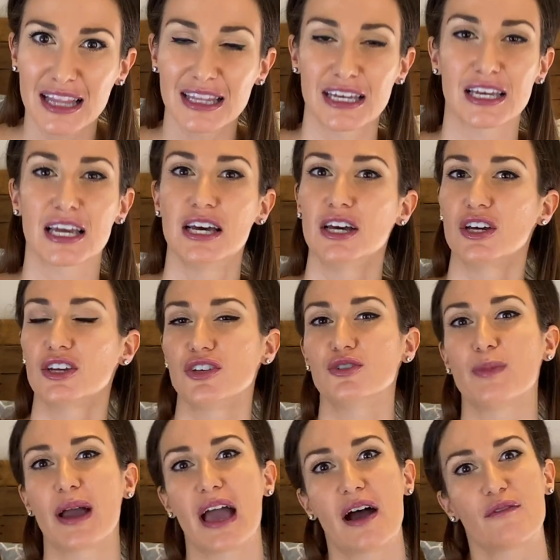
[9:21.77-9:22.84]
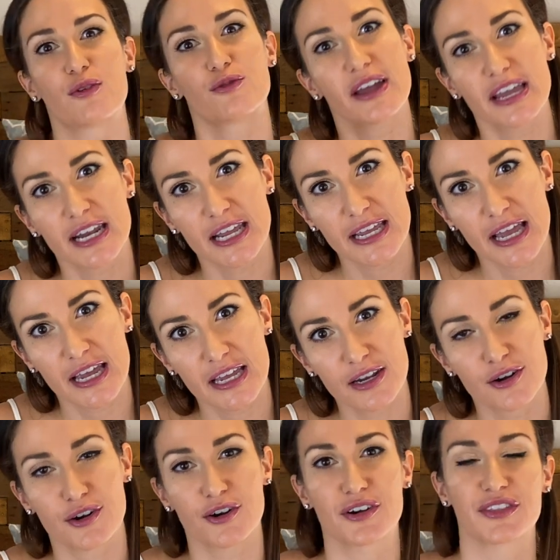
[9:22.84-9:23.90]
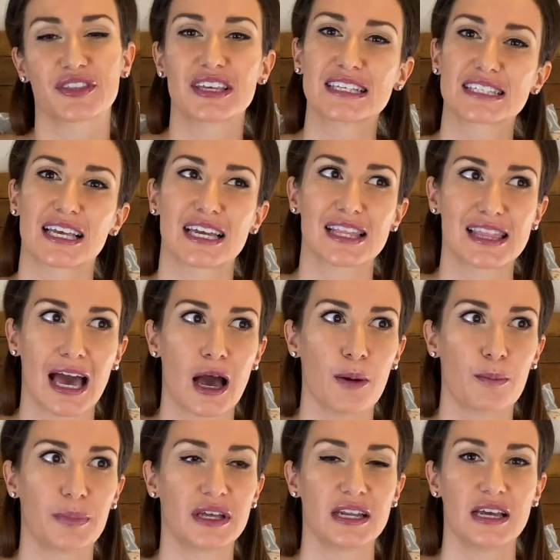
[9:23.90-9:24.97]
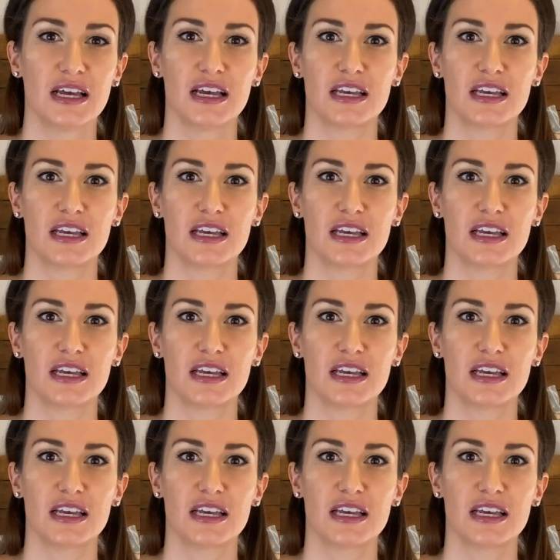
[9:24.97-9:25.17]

Like you might have a radiator and things like that, but